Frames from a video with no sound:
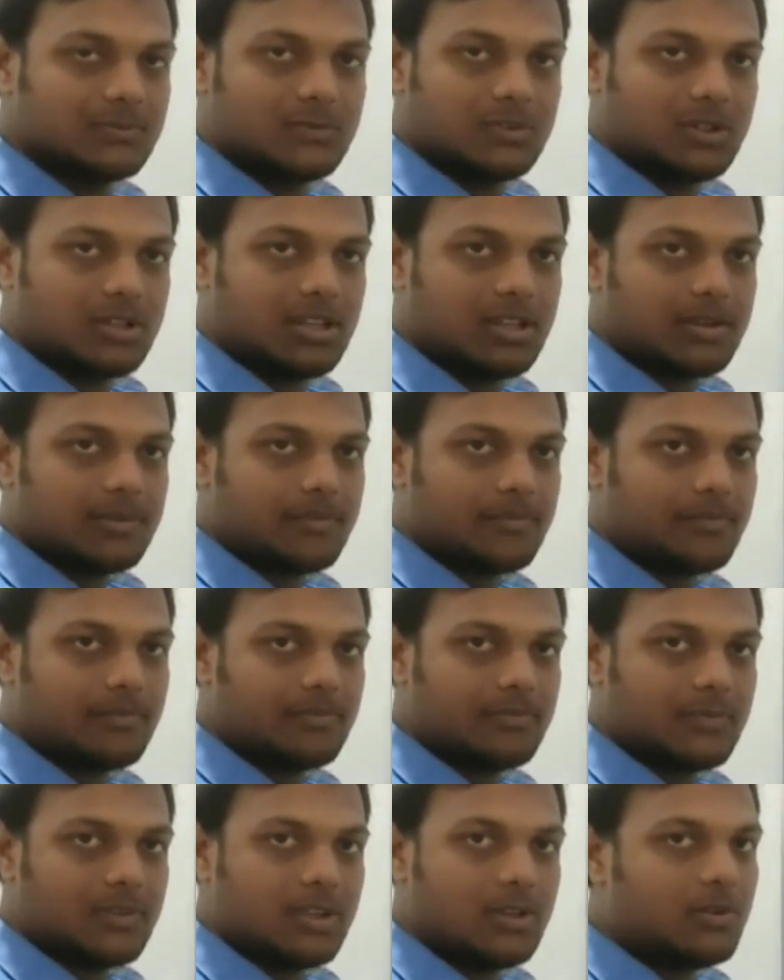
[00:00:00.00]
Okay,
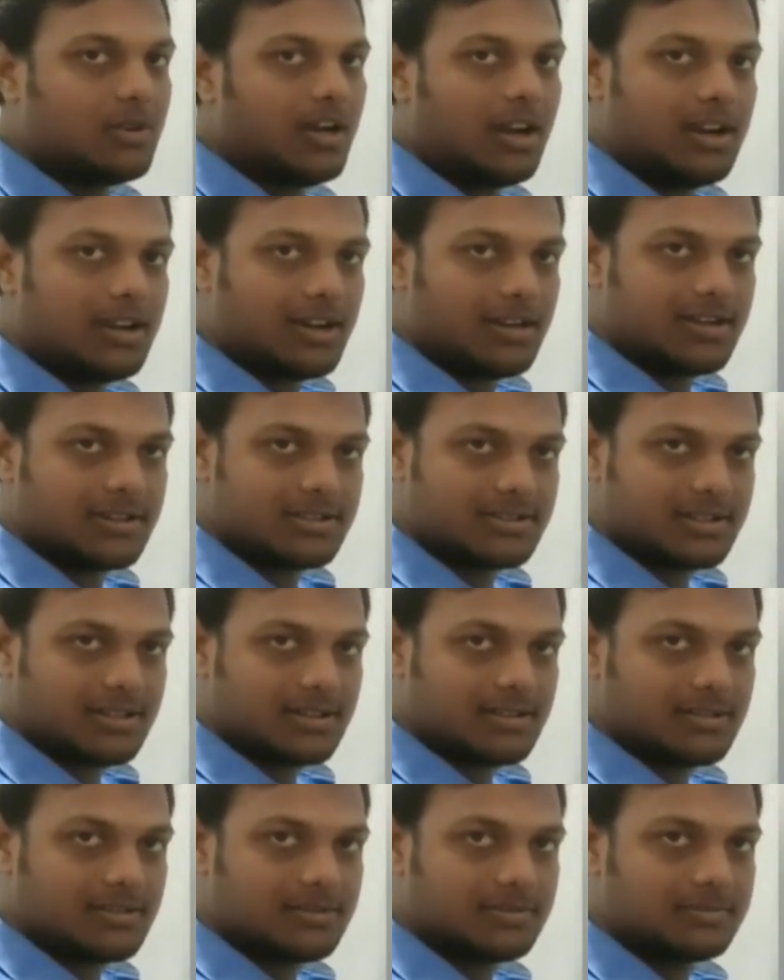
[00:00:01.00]
you can't understand.